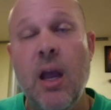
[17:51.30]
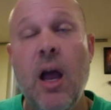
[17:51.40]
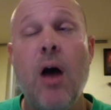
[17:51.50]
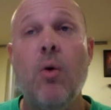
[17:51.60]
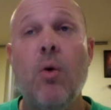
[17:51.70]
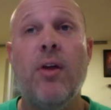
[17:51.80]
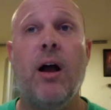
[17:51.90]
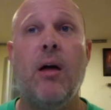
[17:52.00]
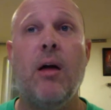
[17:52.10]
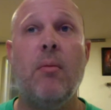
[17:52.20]

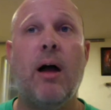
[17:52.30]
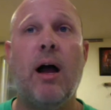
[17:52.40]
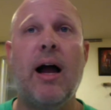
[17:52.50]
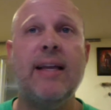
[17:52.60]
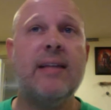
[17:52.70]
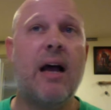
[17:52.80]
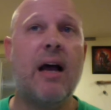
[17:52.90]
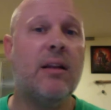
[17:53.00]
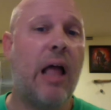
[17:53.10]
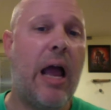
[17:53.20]
Well, I guess
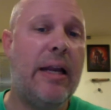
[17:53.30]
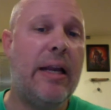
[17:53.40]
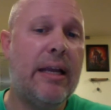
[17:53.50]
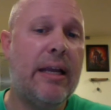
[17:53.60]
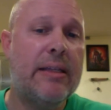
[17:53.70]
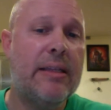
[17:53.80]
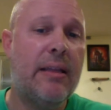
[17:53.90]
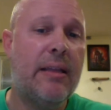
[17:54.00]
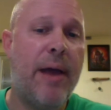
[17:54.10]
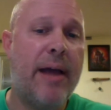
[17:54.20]
online is the
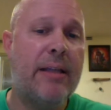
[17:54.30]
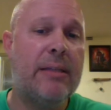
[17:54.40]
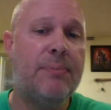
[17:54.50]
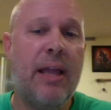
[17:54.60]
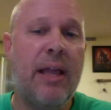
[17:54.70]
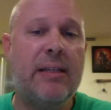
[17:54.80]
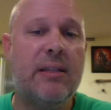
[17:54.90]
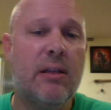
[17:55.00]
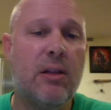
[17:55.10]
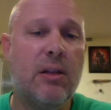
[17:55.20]
best place
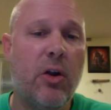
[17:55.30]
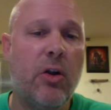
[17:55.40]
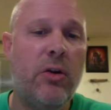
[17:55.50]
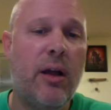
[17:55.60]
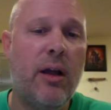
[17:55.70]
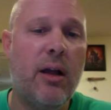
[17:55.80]
to learn.